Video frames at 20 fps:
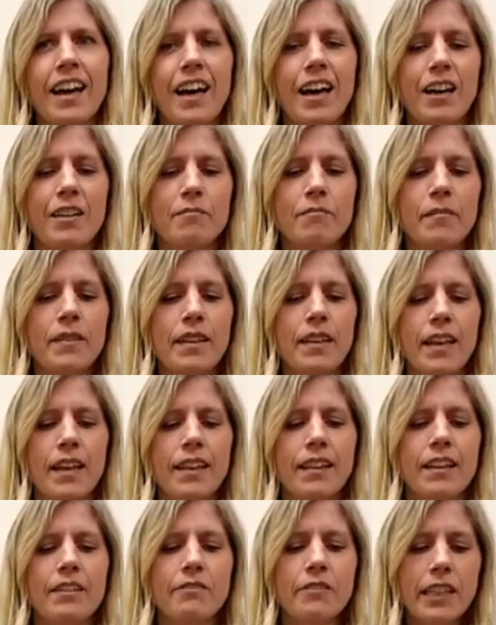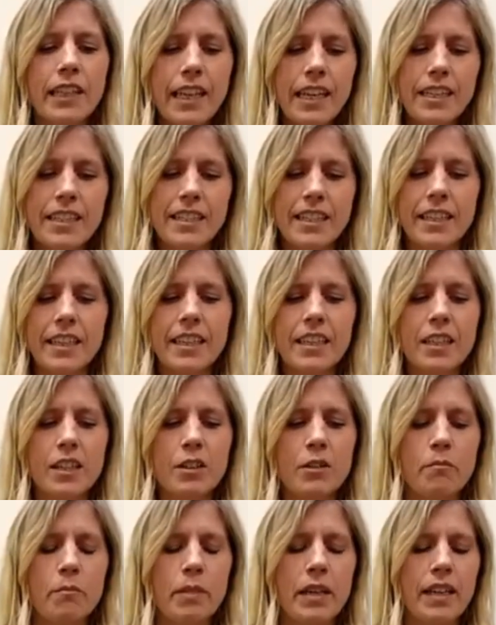Um, they're related
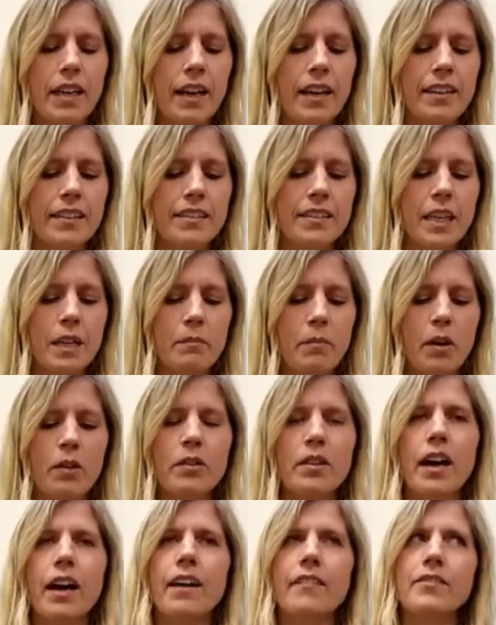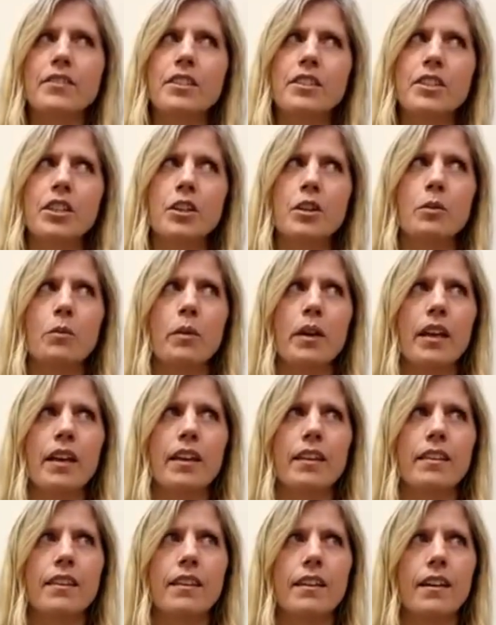because they both have to do
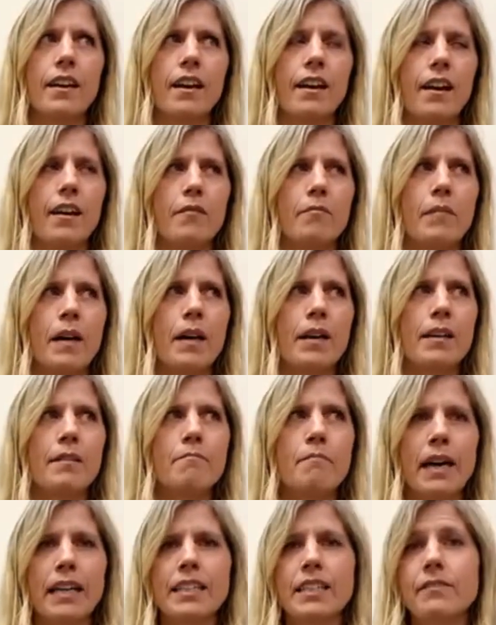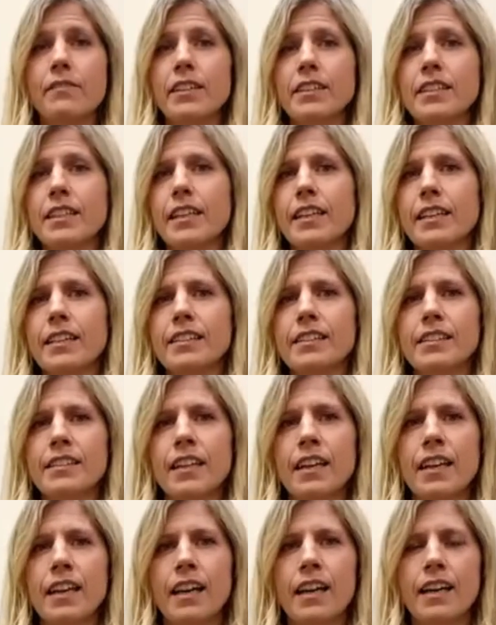with um, metaphysics,
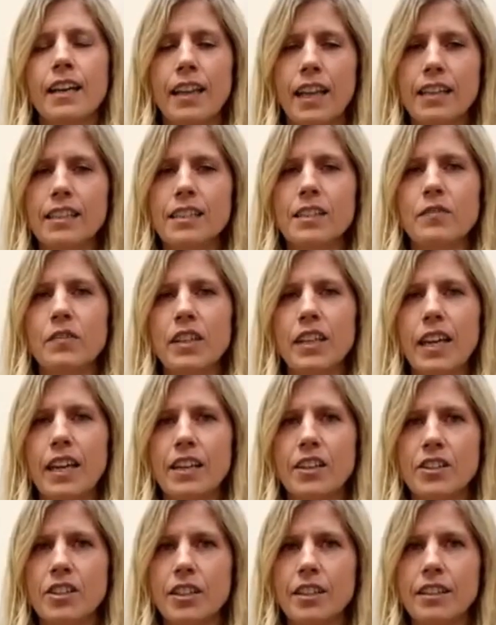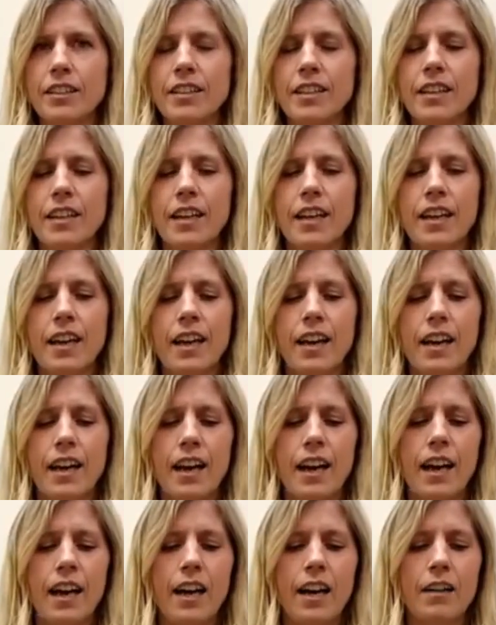classification,
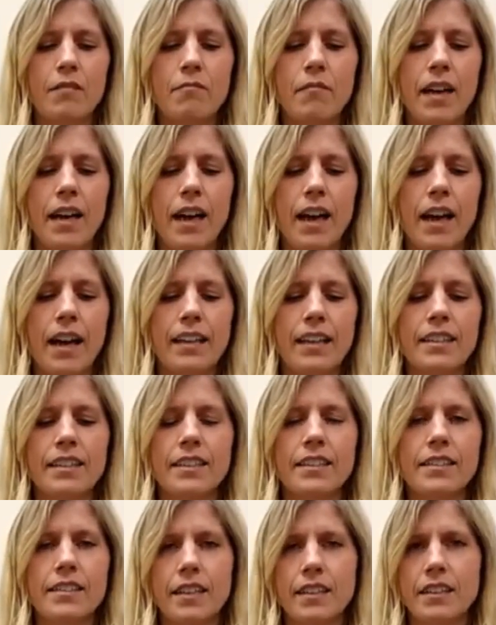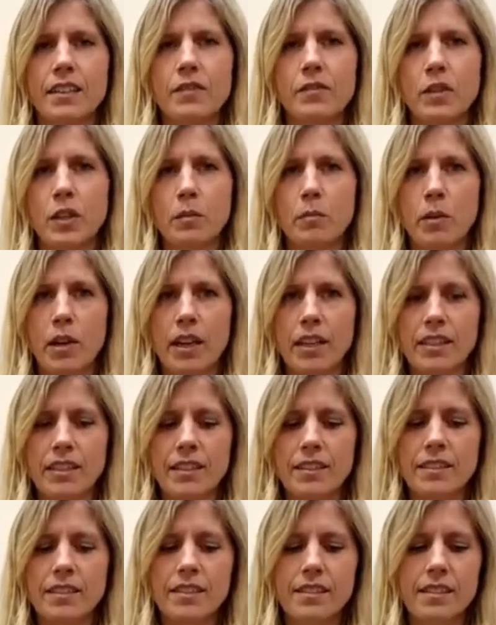um, and scientific
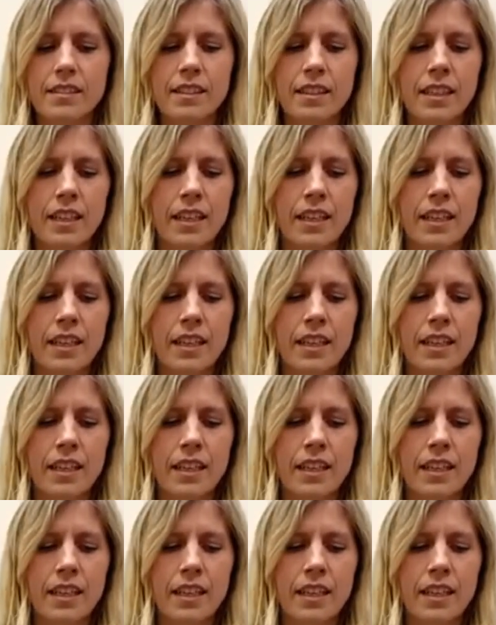practice.